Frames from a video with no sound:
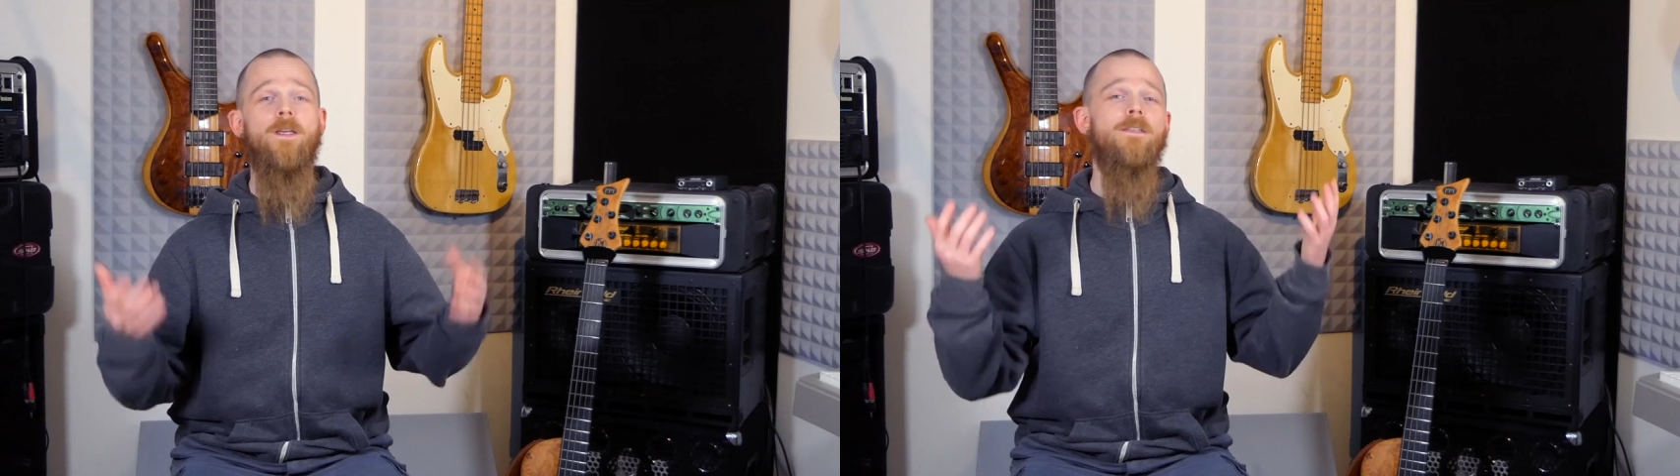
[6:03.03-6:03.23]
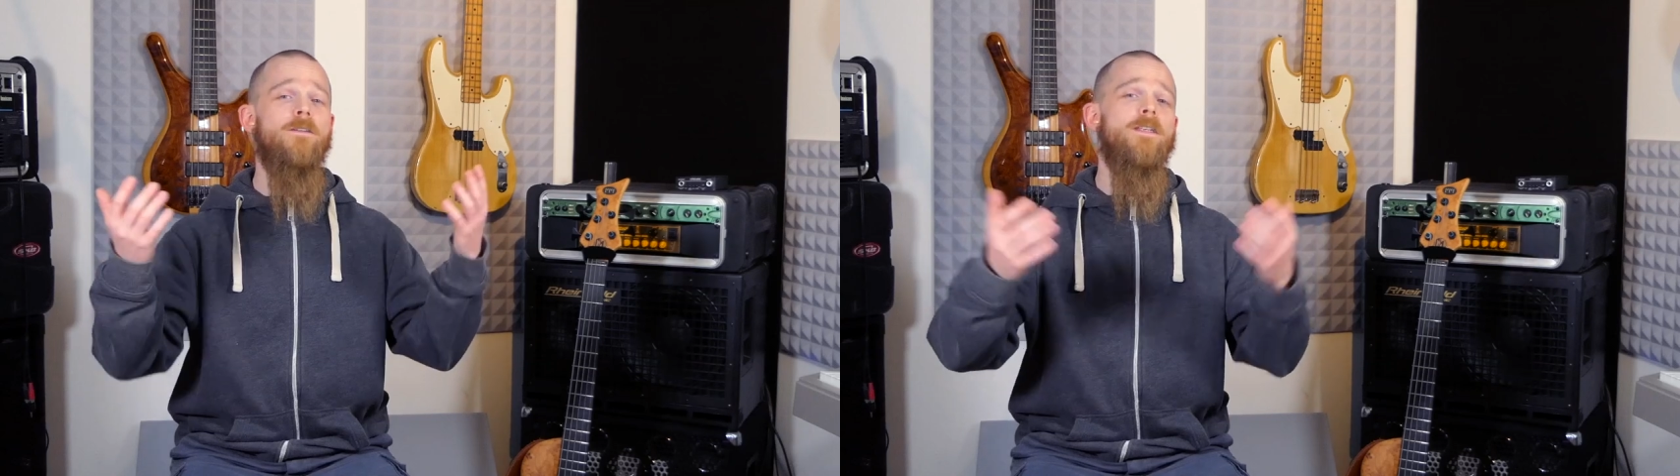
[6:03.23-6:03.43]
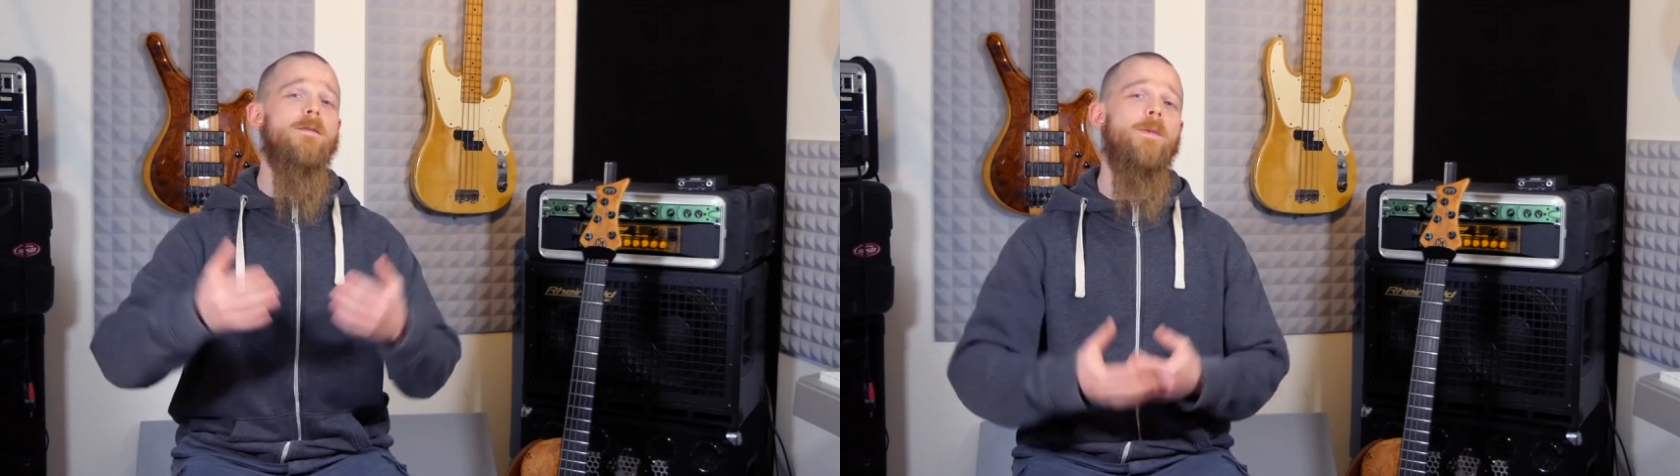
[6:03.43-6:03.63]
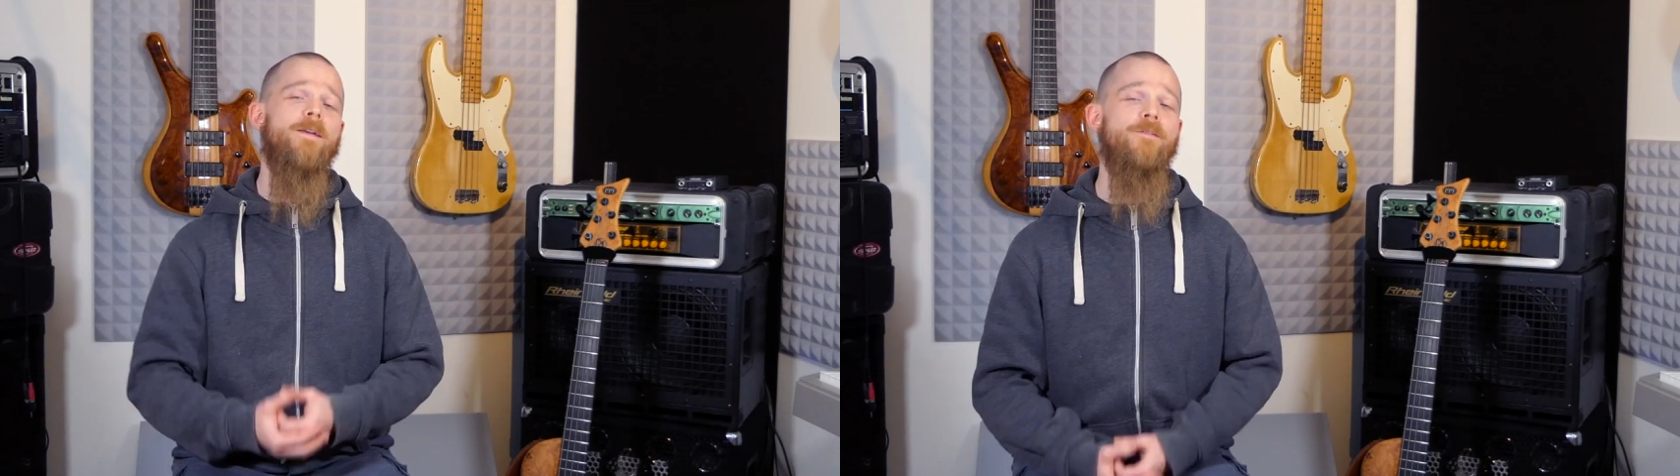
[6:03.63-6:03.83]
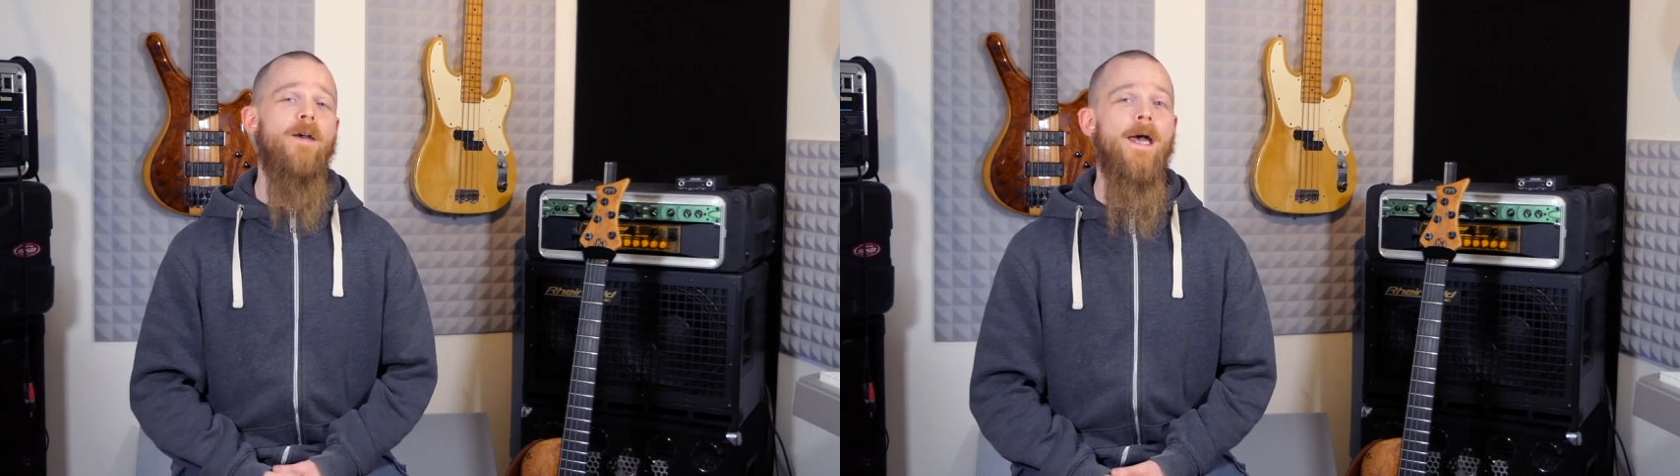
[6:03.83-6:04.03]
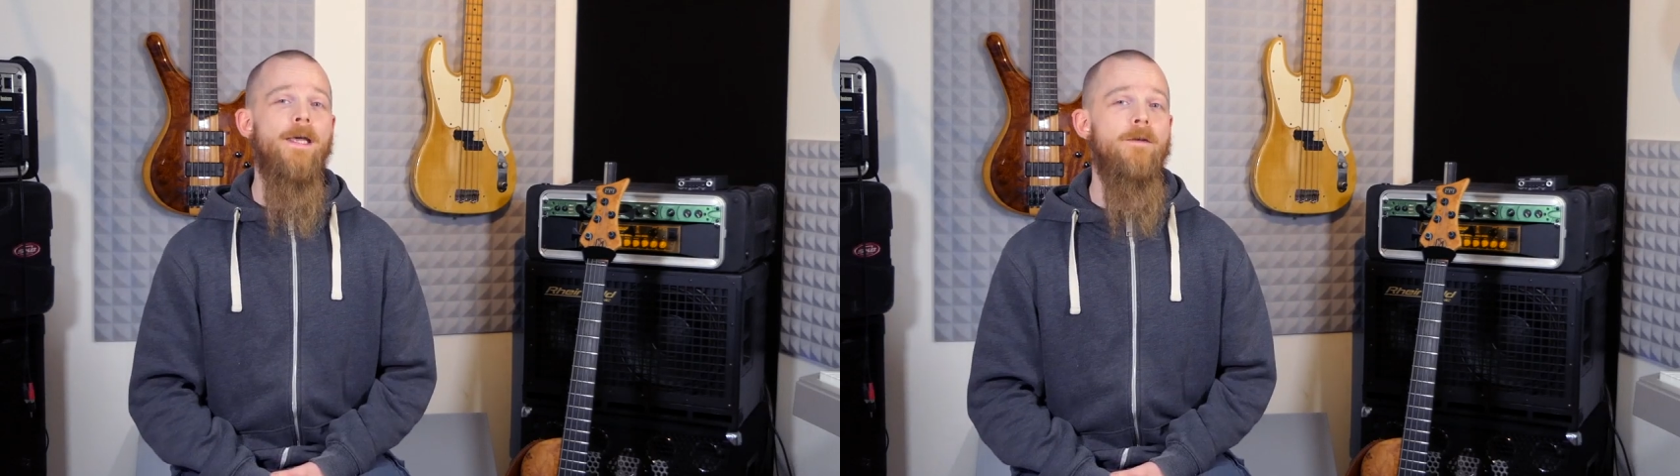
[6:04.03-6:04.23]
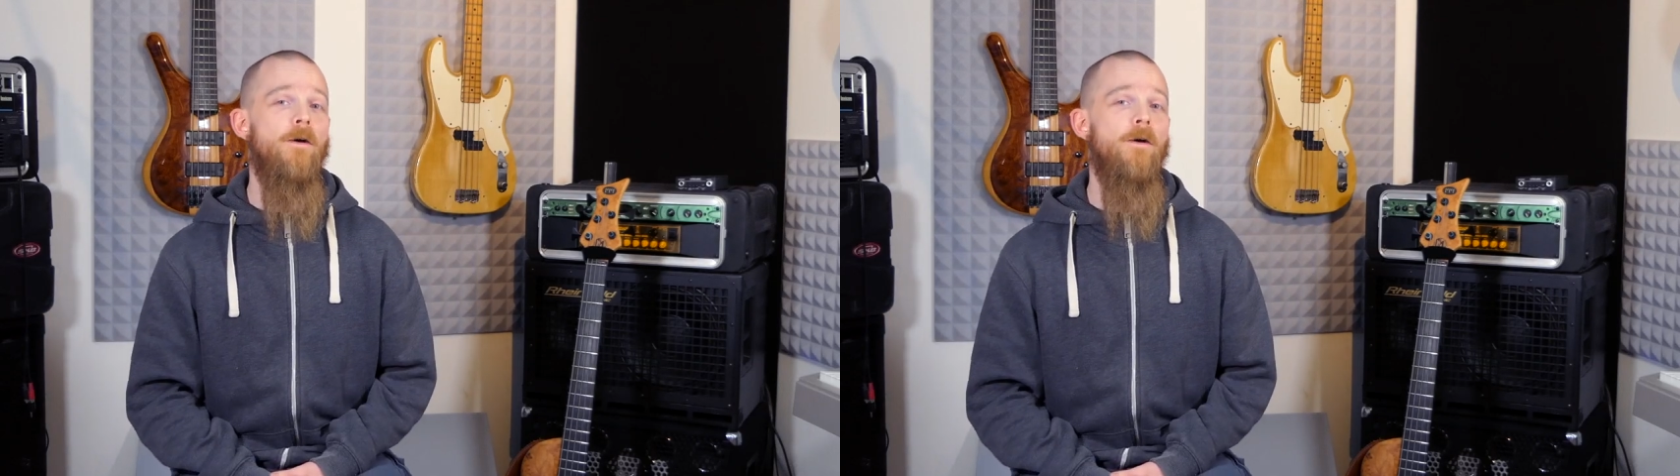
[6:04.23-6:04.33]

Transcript: Victor is a big fan